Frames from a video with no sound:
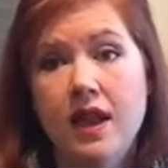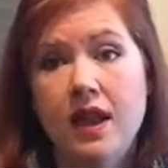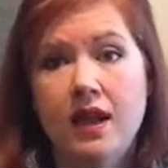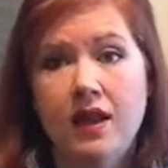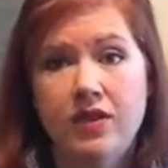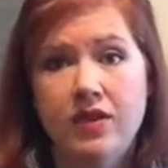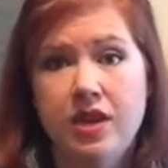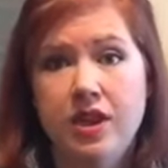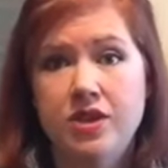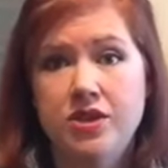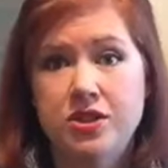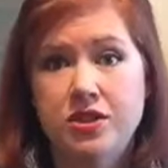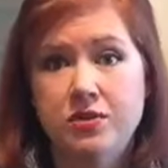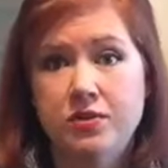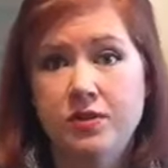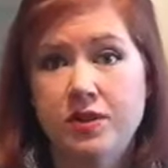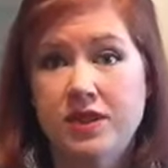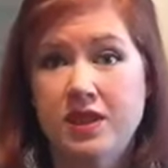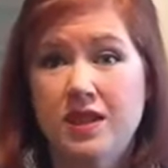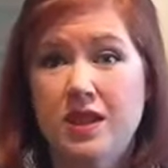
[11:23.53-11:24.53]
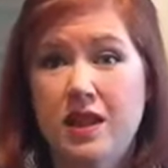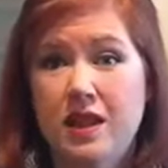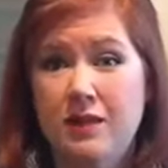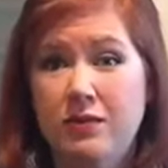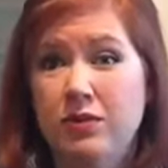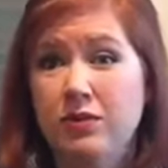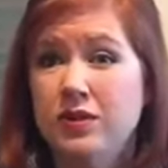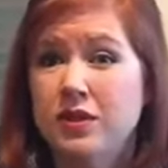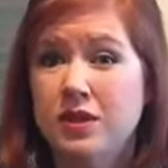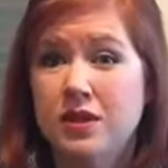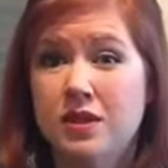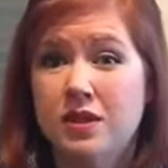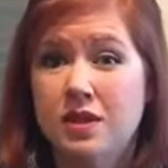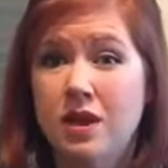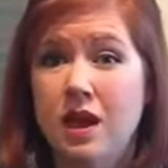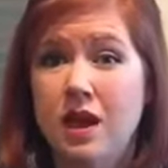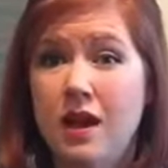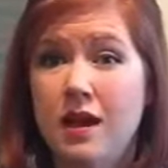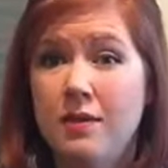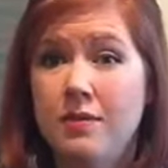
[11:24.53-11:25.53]
and then I just wasn't able to
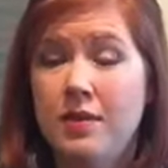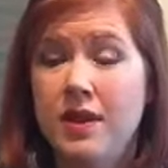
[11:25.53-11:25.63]
stop.